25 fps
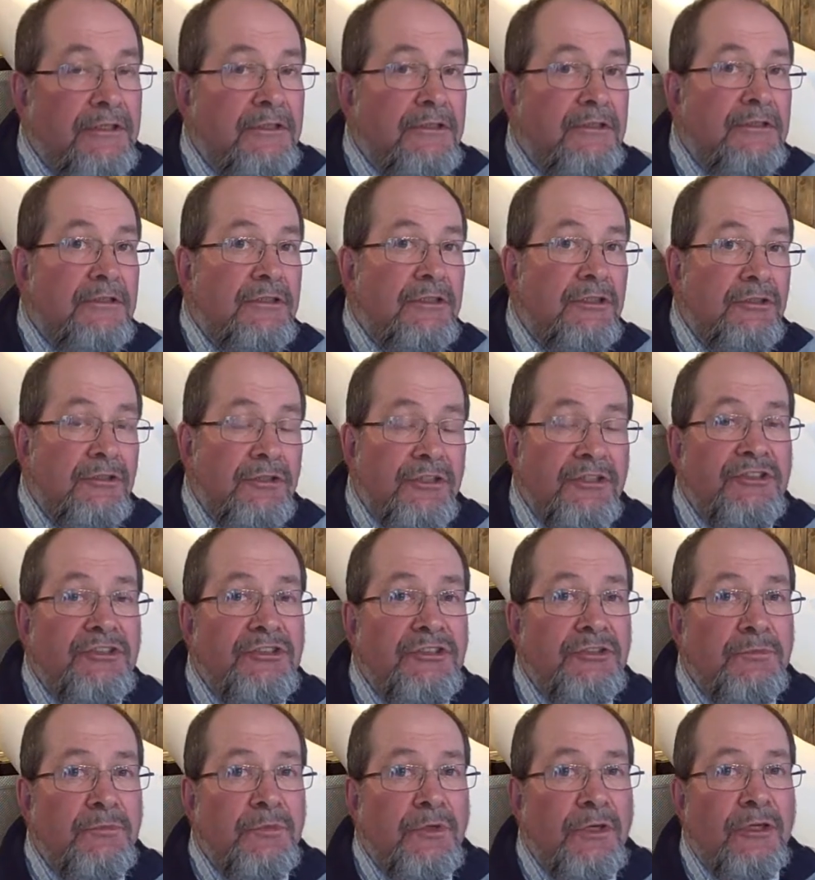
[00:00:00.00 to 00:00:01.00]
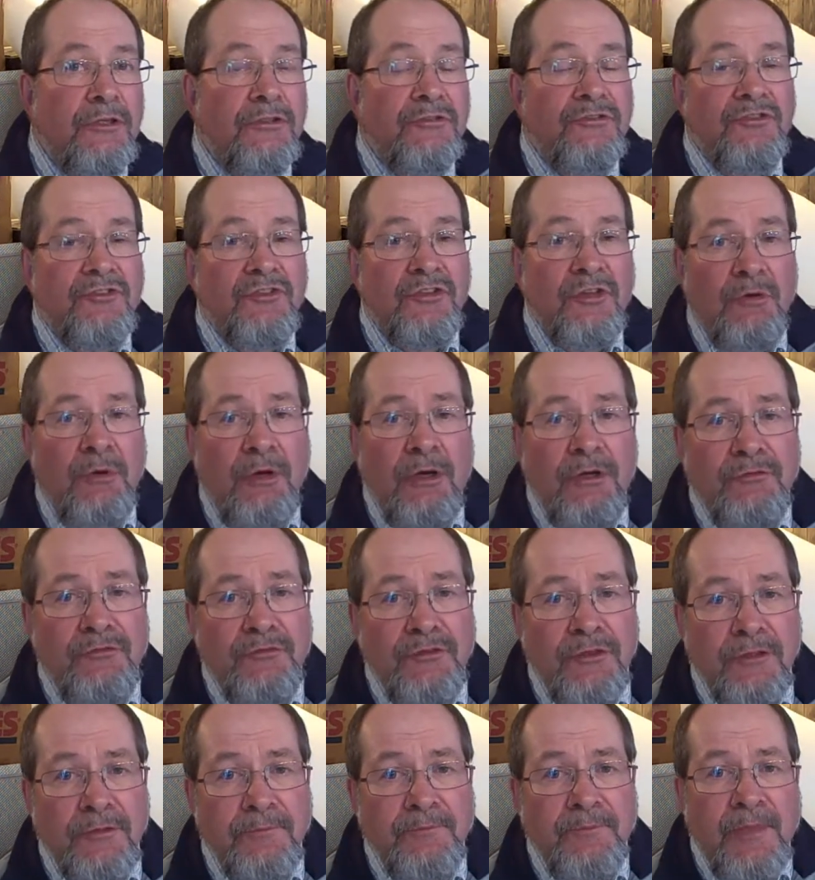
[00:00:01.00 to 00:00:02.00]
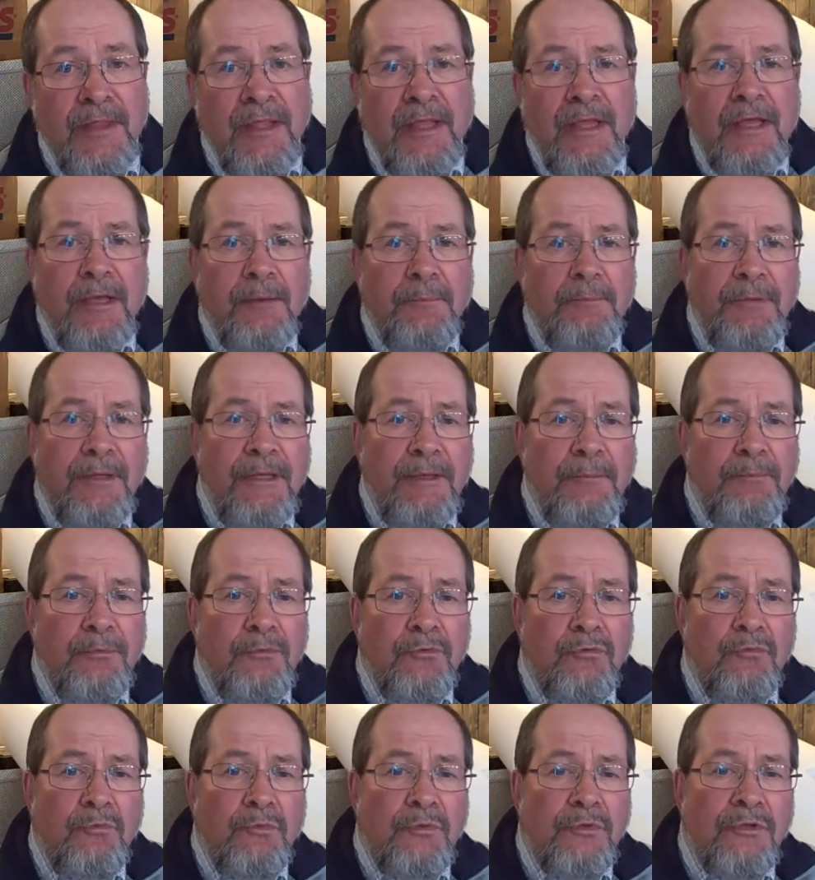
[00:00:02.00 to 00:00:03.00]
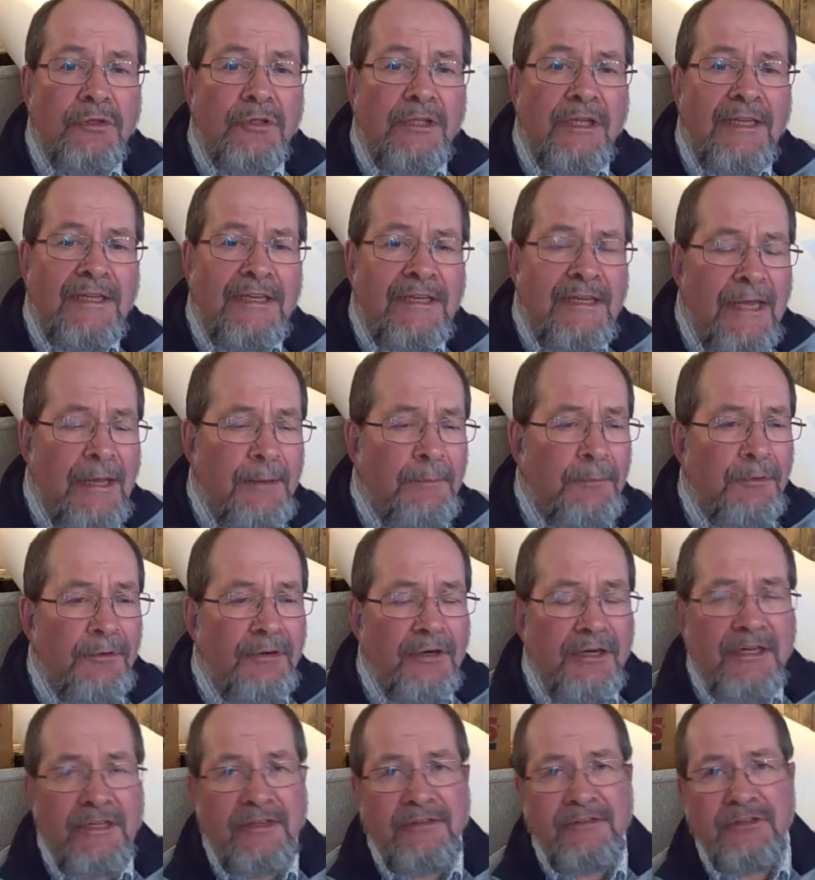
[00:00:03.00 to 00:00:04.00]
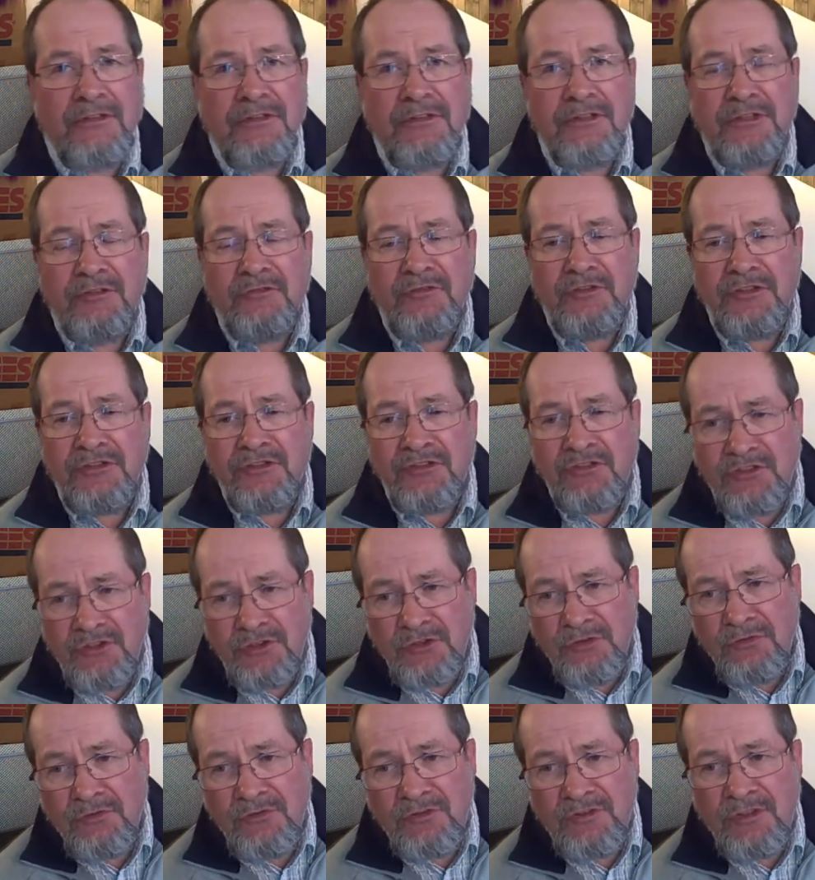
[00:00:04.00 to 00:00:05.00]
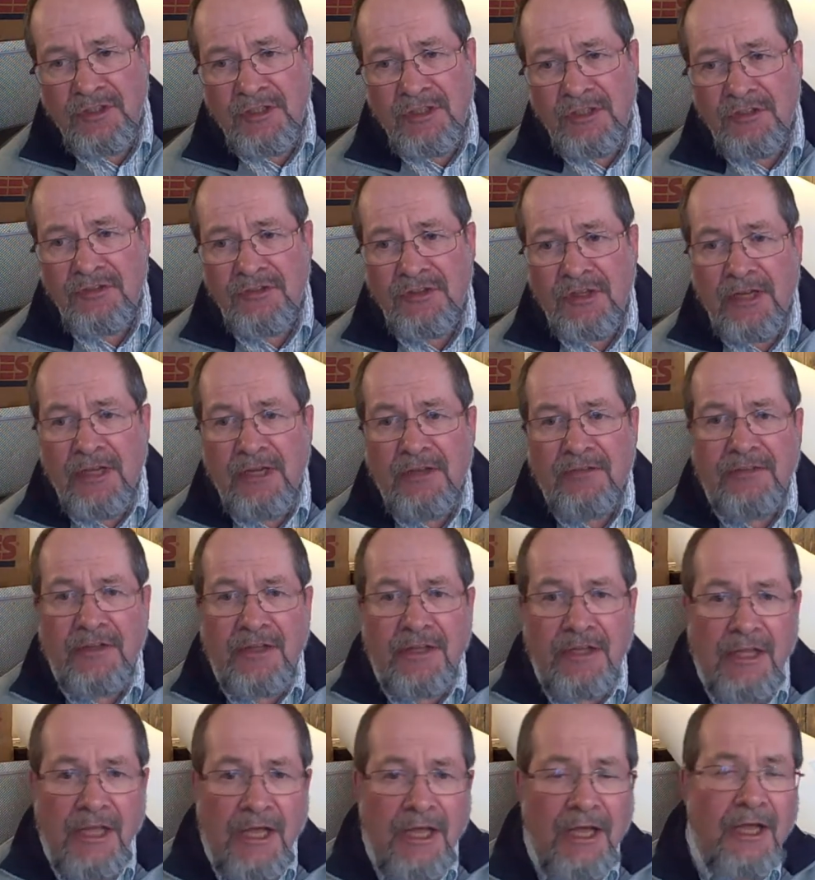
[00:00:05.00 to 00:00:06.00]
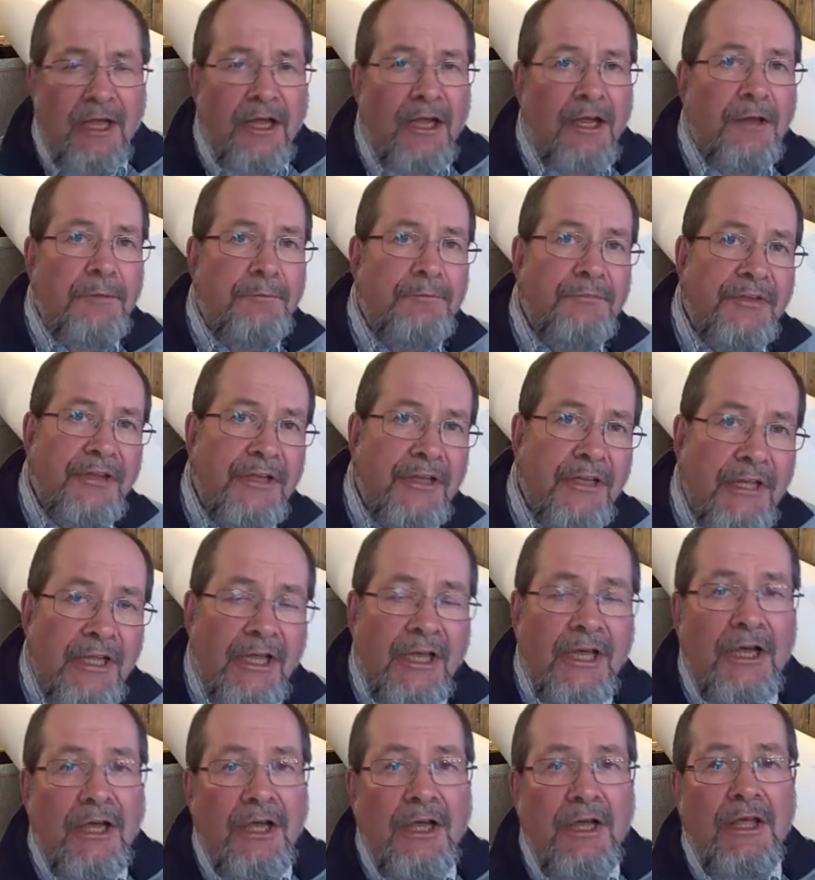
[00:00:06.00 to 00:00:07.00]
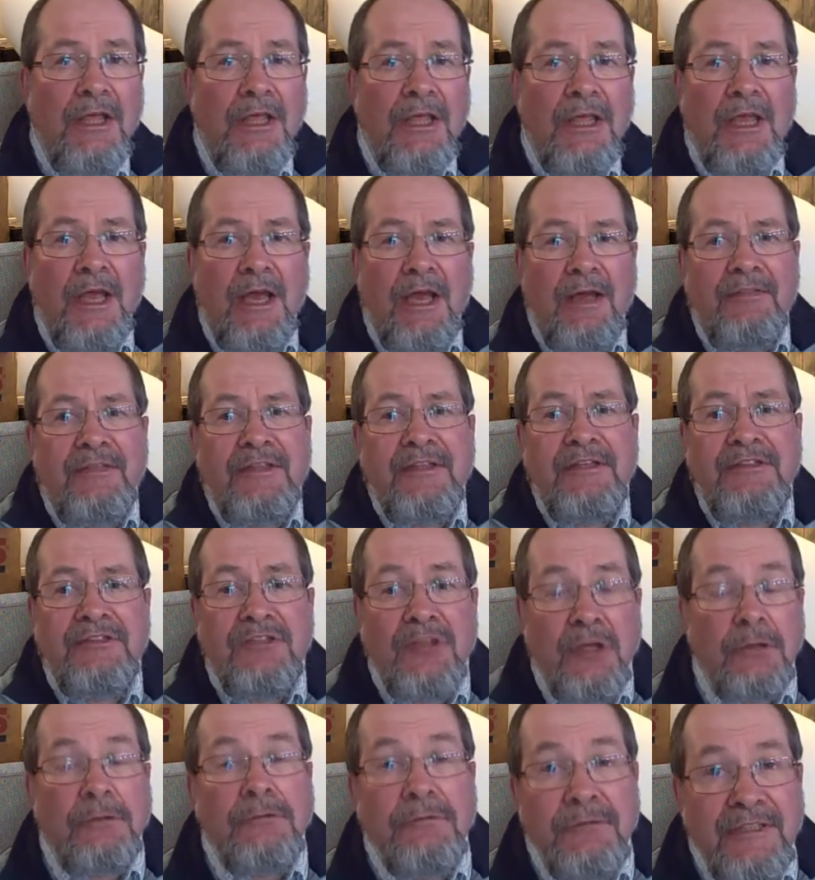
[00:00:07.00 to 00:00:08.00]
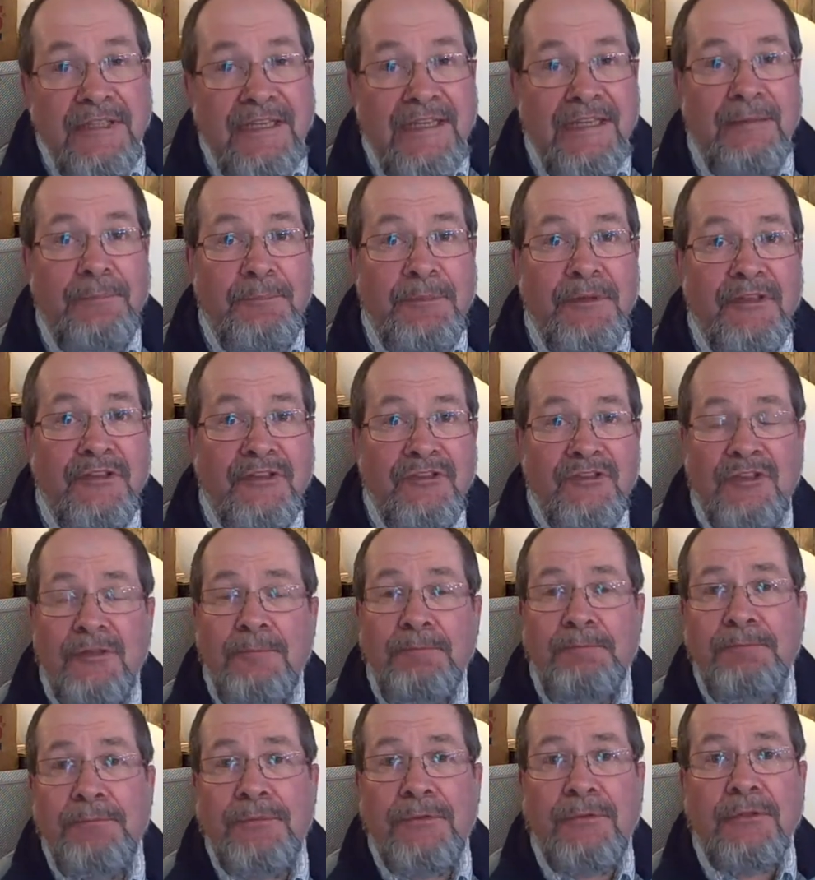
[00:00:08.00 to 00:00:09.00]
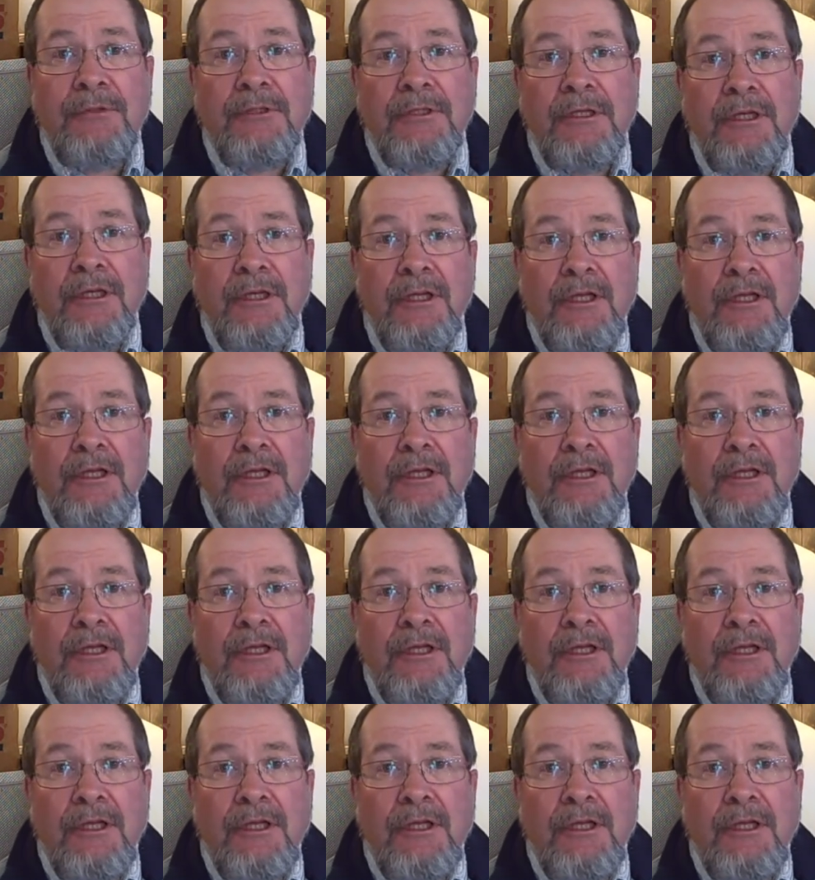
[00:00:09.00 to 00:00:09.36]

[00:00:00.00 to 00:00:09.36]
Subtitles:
in the Christian world so often people will elaborate, they'll give excuses, they'll harm, they'll ha, and they don't keep it simple.